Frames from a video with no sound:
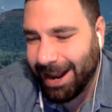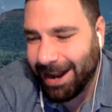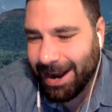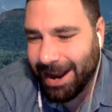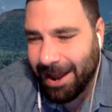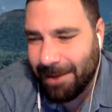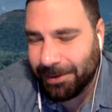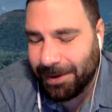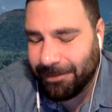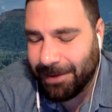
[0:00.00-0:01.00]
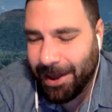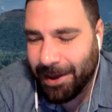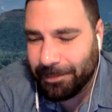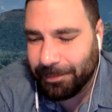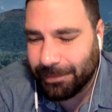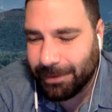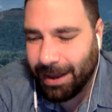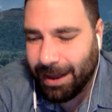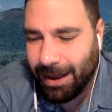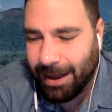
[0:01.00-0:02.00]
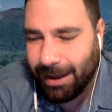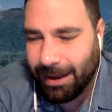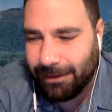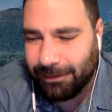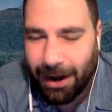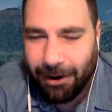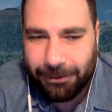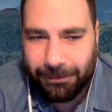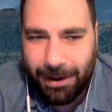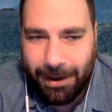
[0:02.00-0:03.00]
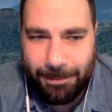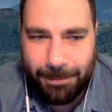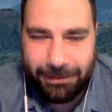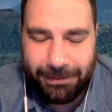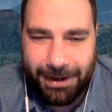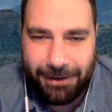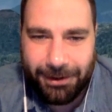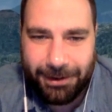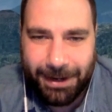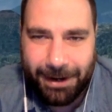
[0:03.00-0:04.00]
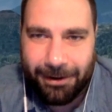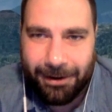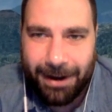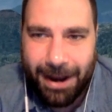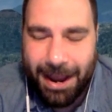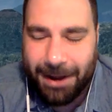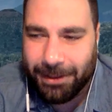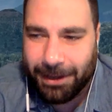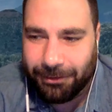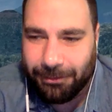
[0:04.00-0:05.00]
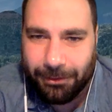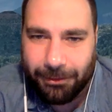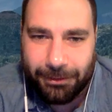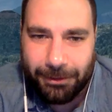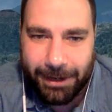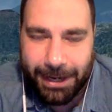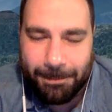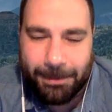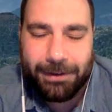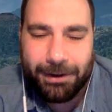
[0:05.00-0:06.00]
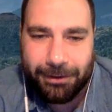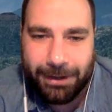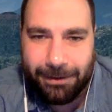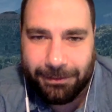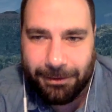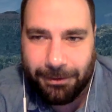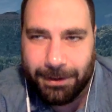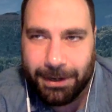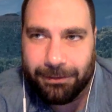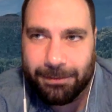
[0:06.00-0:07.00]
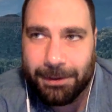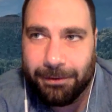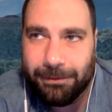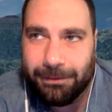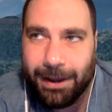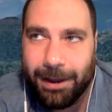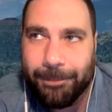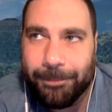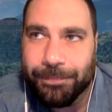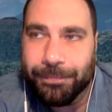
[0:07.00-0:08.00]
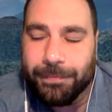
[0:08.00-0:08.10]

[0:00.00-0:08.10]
And I, I believe um, uh, Sarah's uh, presentation later, I, I, know that she was also looking particularly into you know some of those um,